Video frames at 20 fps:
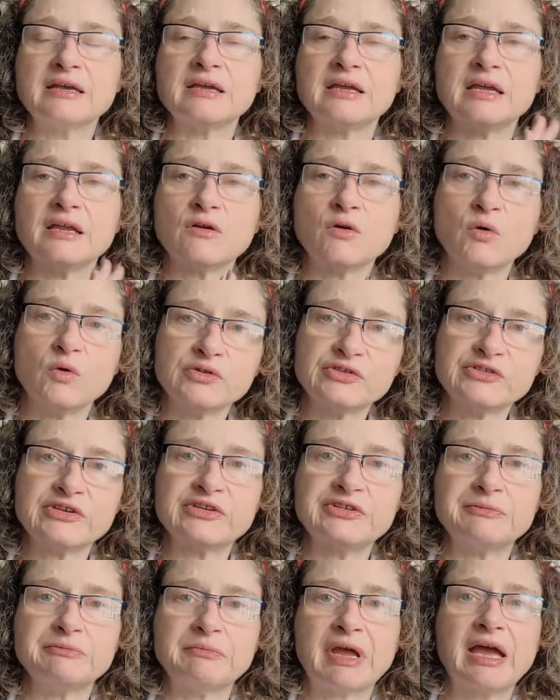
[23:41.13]
It holds
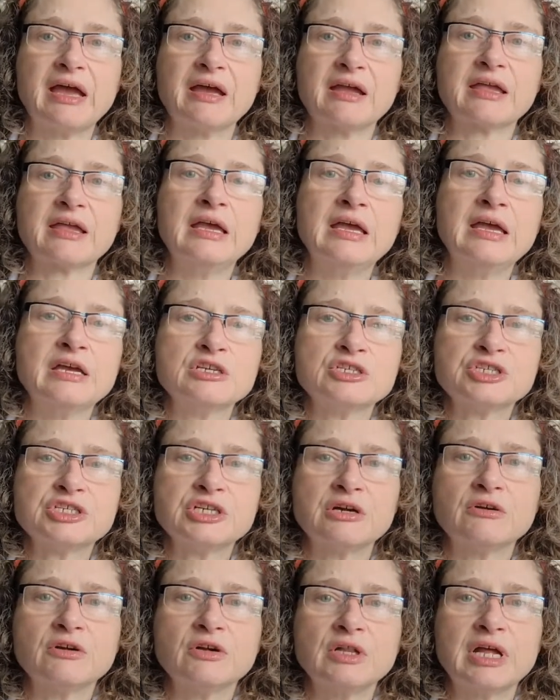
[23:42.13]
us back.
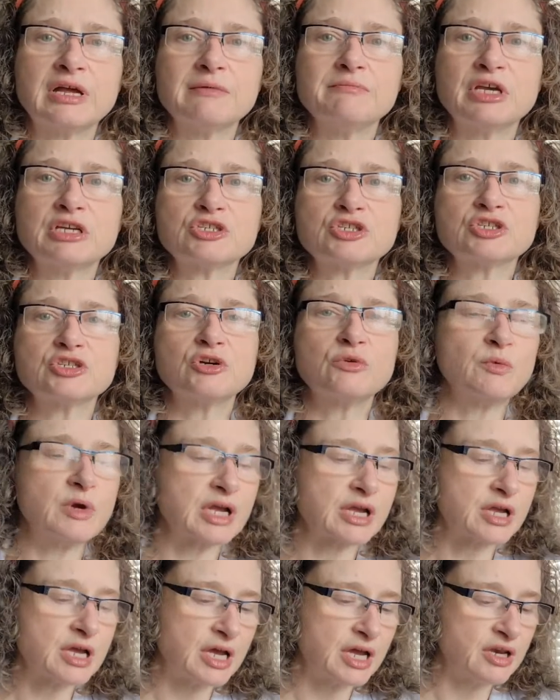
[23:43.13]
Cheryl, I'm not sure
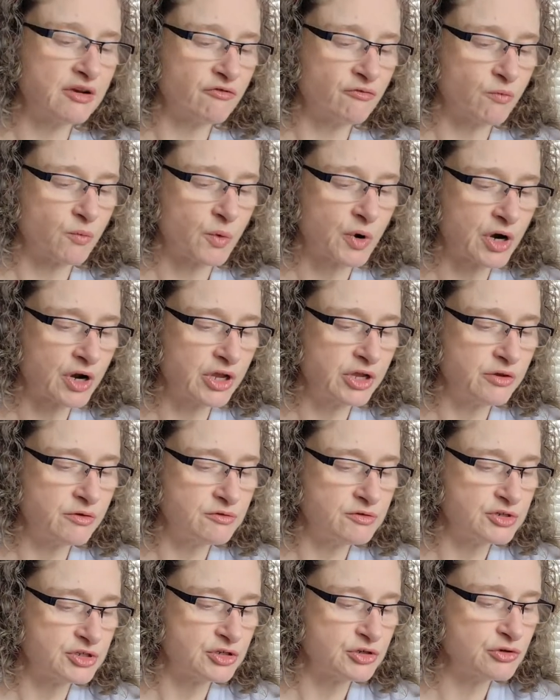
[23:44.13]
what kind of work you
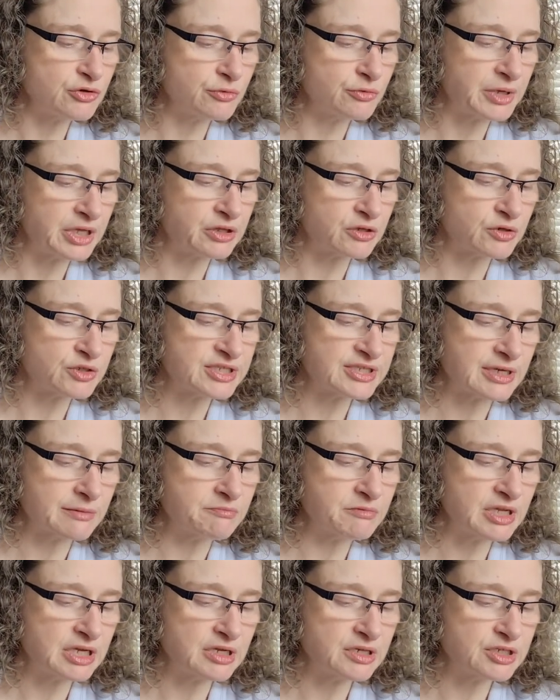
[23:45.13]
do, but there's
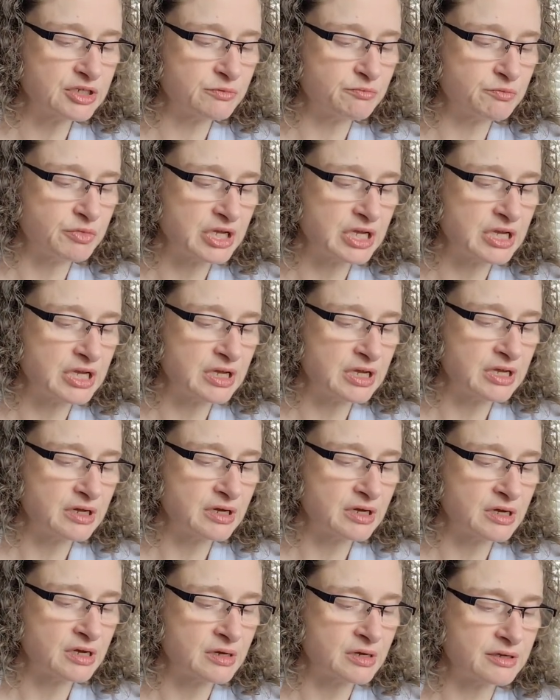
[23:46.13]
something to be
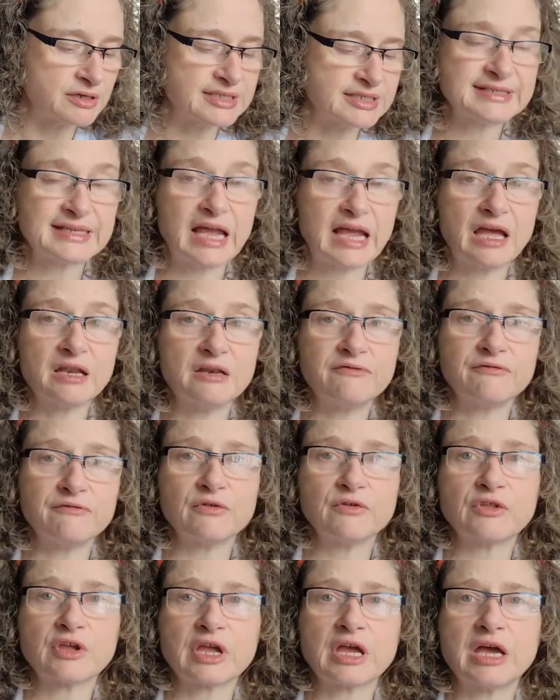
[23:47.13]
said
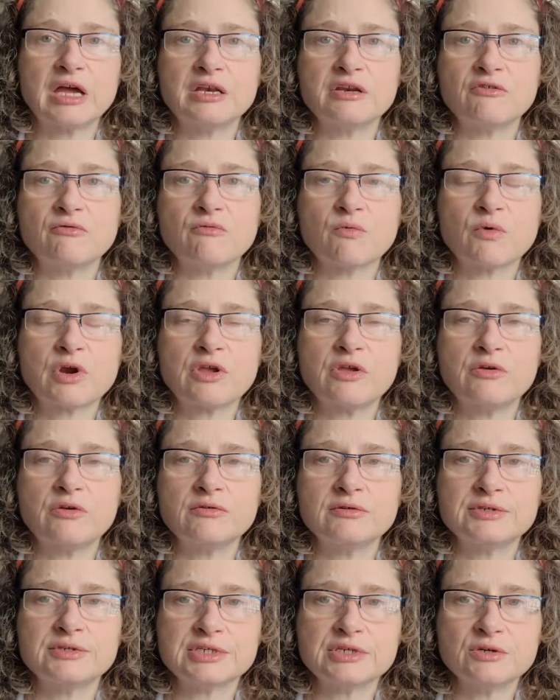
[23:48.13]
for the kind of work
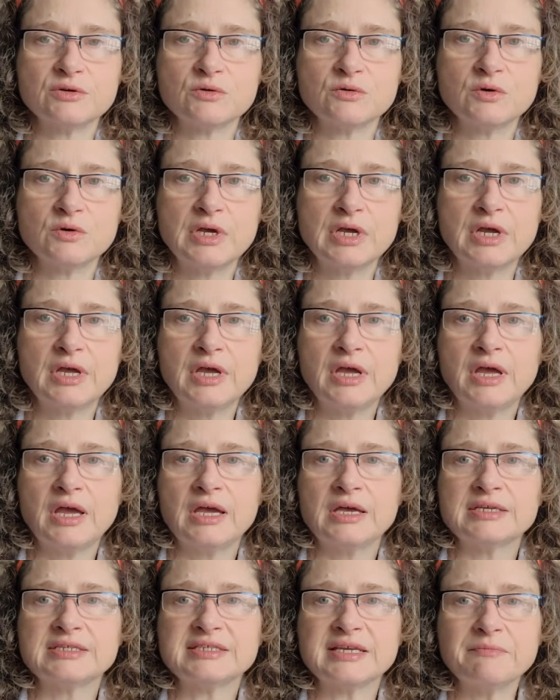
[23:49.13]
you do.
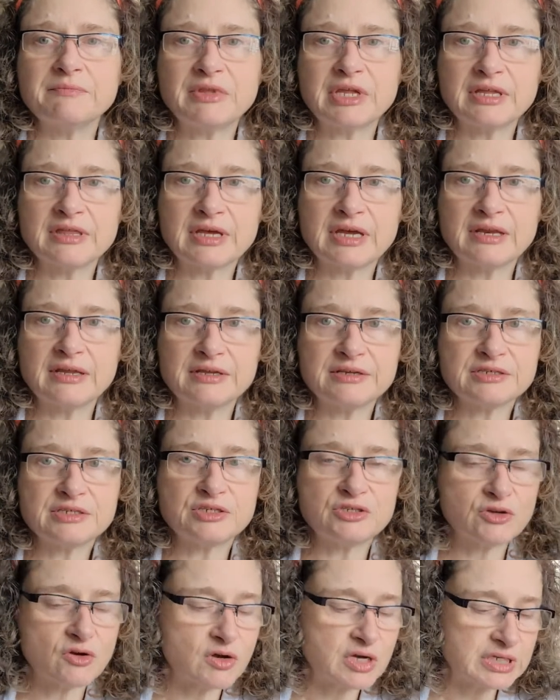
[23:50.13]
Something that is
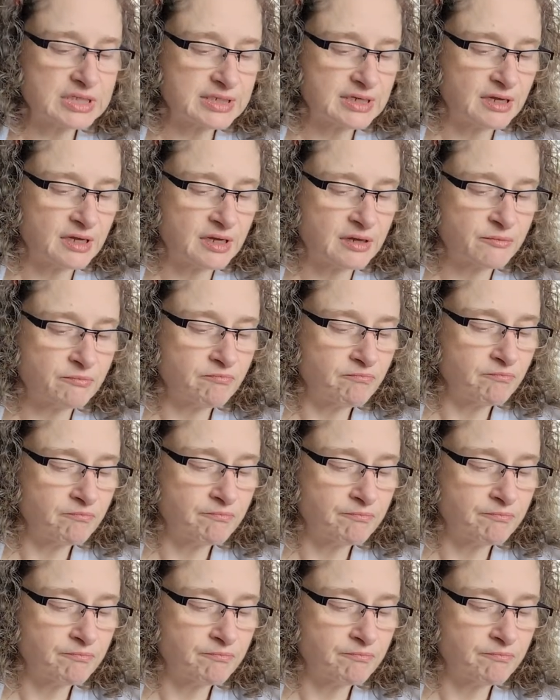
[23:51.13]
daunting.